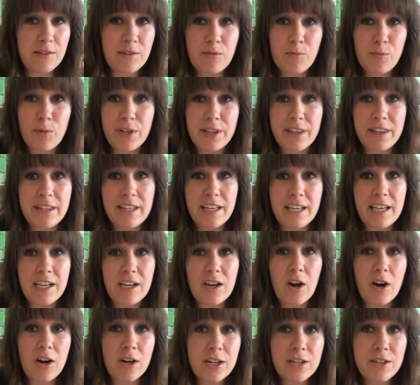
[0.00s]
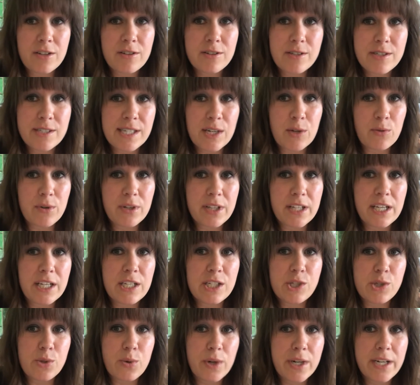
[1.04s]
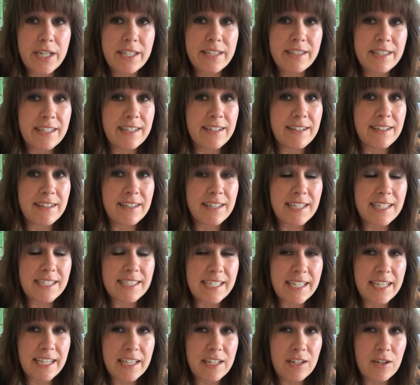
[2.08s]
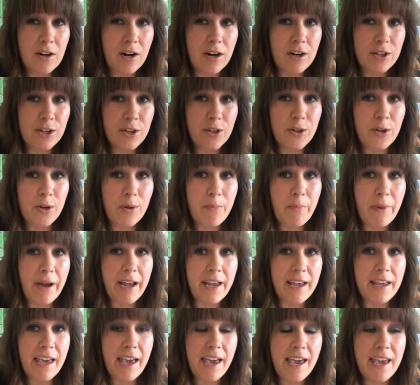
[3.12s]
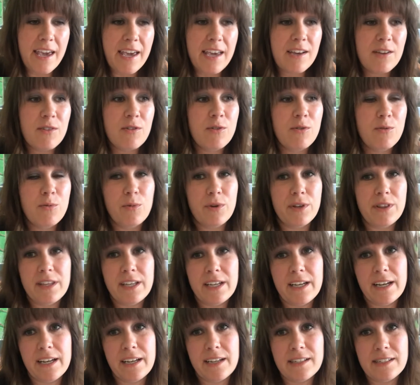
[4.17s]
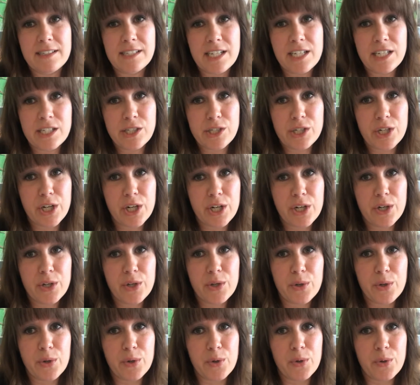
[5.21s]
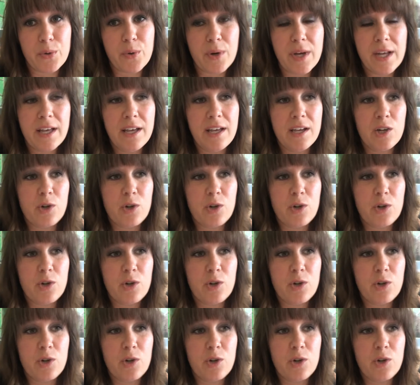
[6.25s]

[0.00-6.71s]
With the articles, I really enjoyed the LinkedIn article by Kate with a teacher who